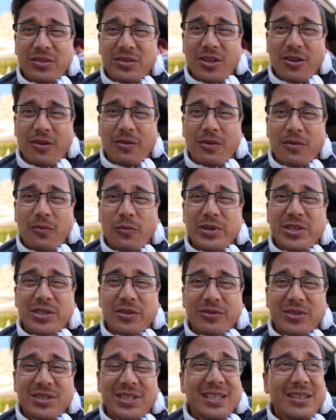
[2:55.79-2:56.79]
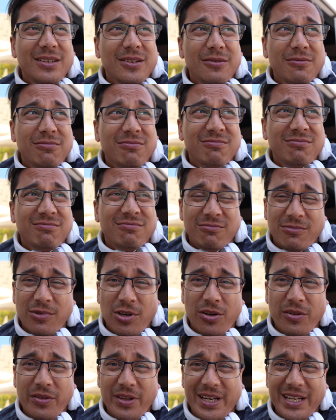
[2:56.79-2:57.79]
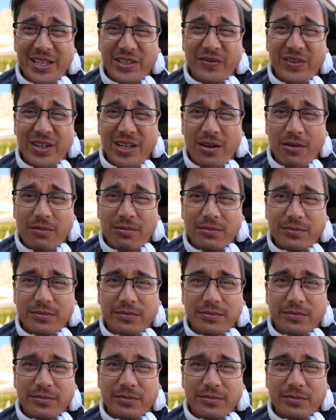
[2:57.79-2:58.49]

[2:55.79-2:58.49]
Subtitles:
So we shall see you on the next video.